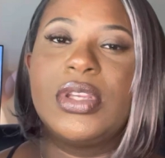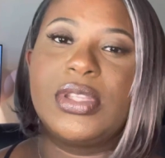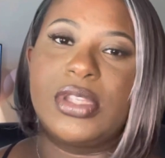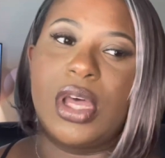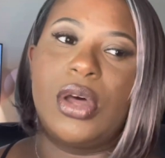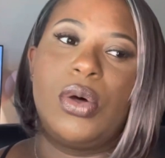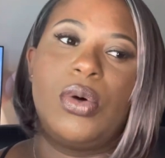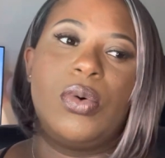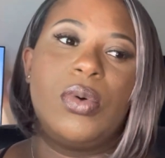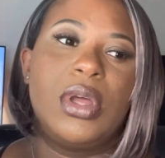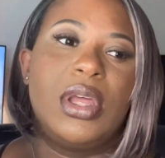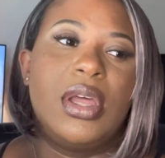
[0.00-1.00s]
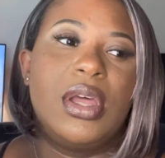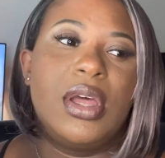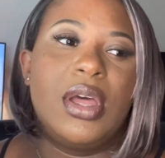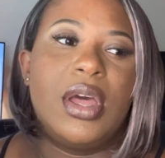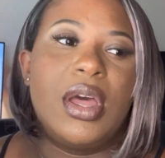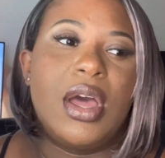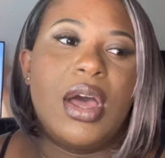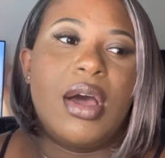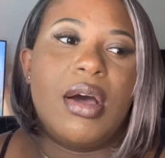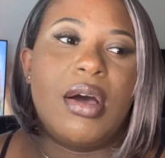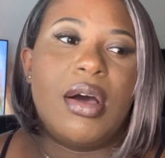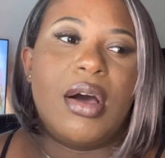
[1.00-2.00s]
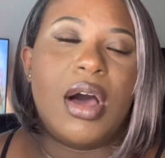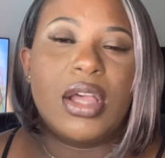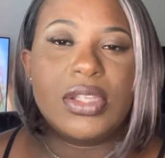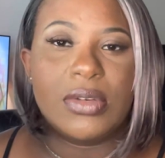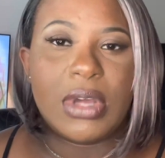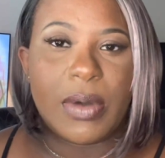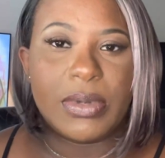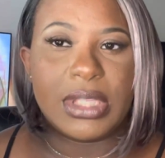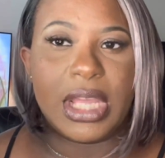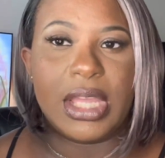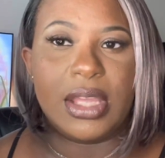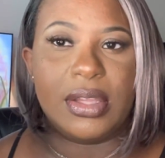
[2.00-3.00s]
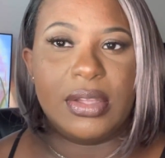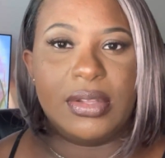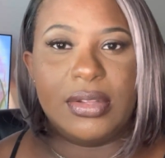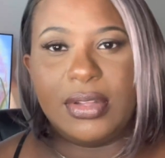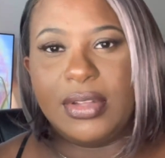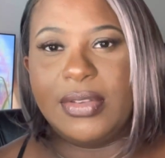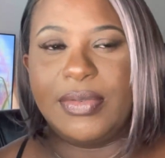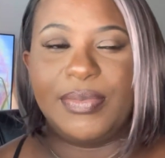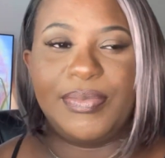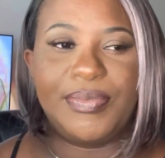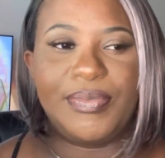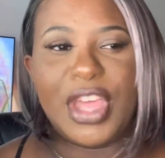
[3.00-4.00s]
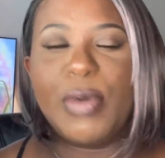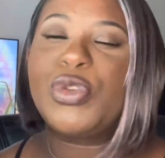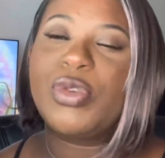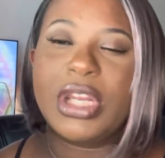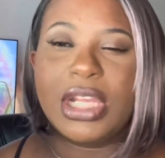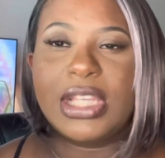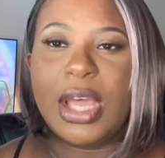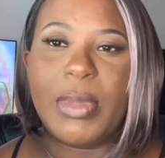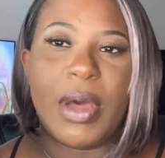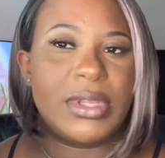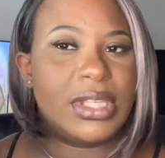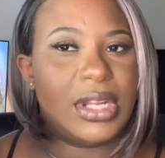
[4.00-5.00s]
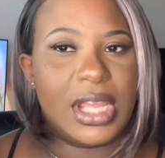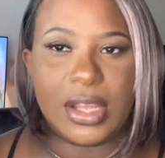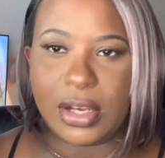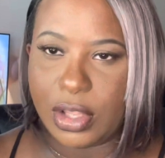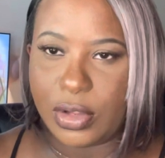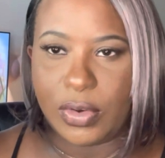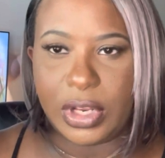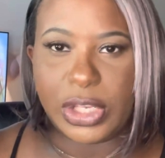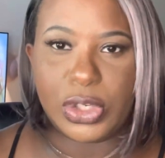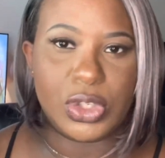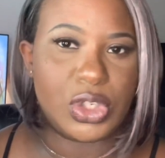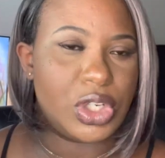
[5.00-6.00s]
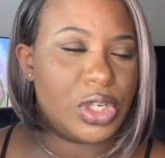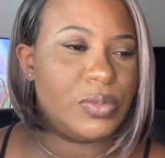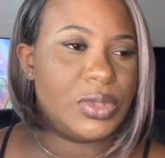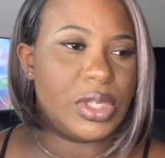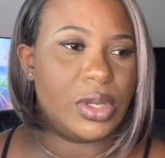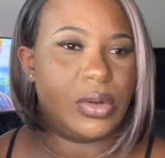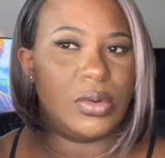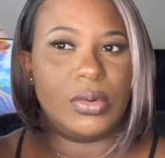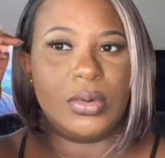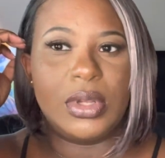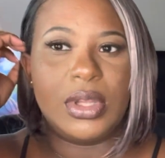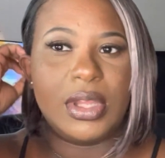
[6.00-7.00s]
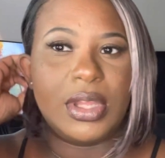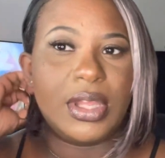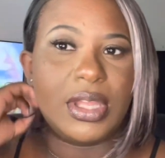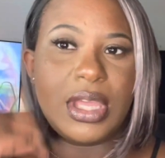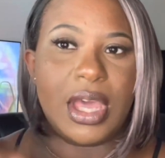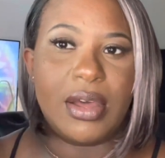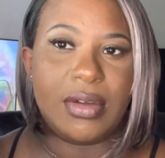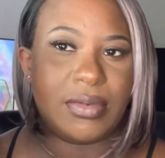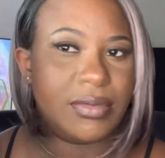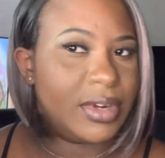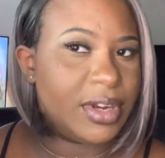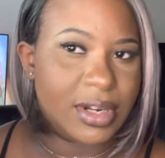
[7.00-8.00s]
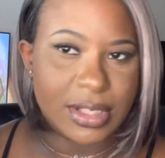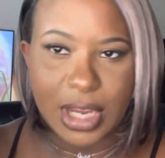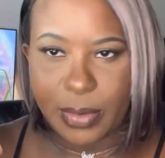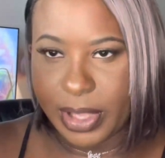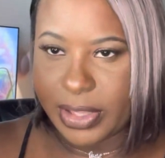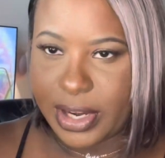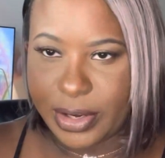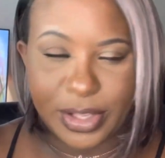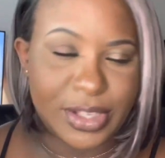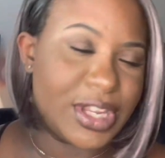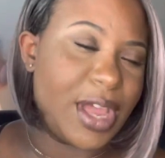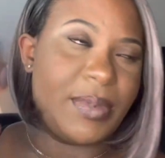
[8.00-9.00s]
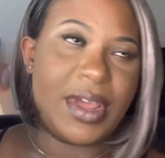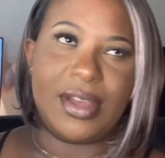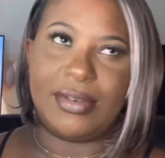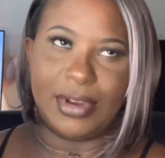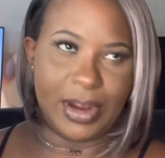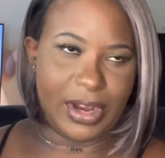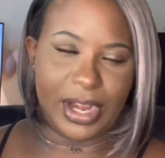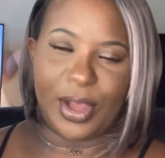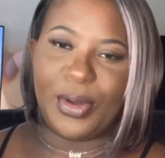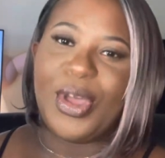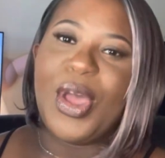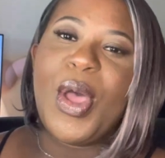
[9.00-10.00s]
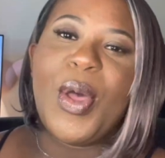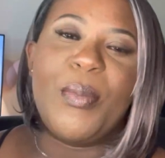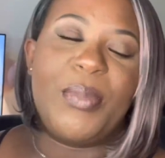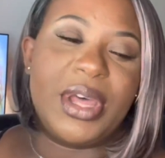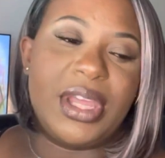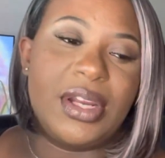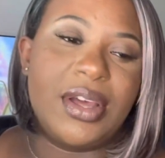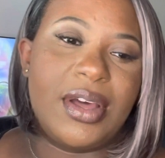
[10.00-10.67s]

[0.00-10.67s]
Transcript: So also I was like, in between that time I was in like another relationship. So yeah, we're gonna talk about that another time, not right now. But